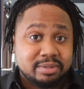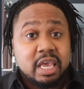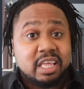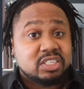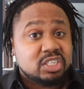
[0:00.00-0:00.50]

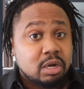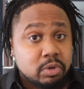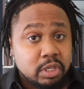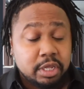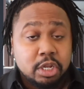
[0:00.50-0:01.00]
In
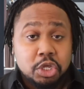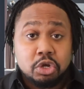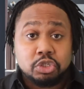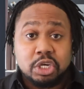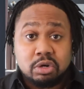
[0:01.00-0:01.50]
Summerlin, you're
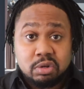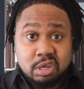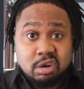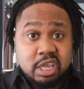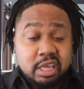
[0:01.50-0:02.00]
generally
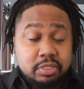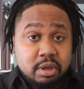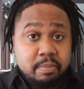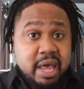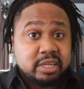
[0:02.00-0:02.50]
going to get the
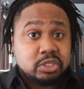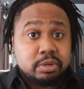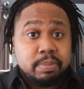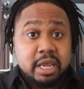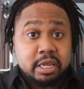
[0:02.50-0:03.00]
master
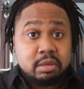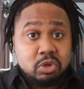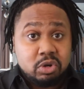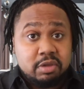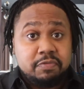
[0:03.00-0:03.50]
plan
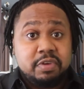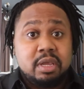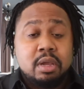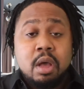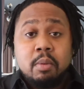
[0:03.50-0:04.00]
community
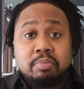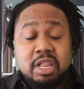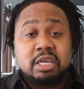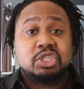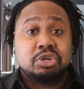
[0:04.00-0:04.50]
fee
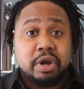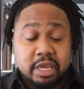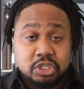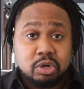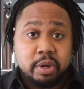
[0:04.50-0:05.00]
plus your
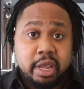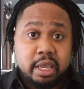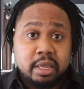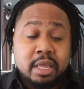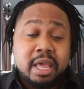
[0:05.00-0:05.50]

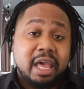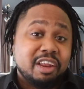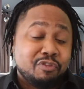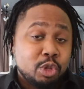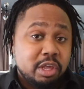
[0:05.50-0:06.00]
HOA. And
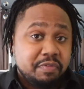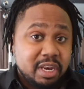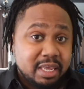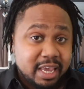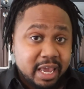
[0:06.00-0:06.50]
if you live in a
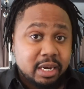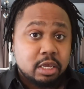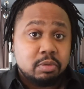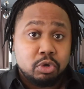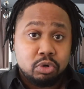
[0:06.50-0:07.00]
gated
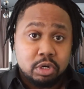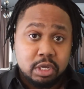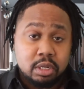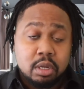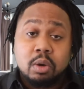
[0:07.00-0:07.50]

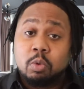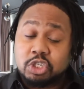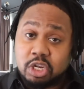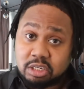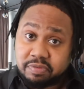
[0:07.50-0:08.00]
community, which
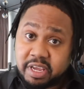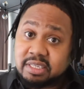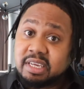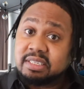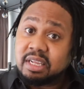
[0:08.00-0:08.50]
Las Vegas
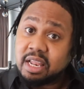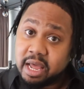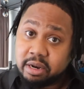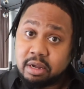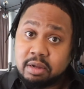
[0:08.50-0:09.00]
has a lot
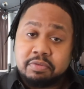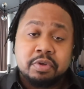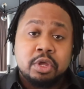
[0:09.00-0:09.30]
of,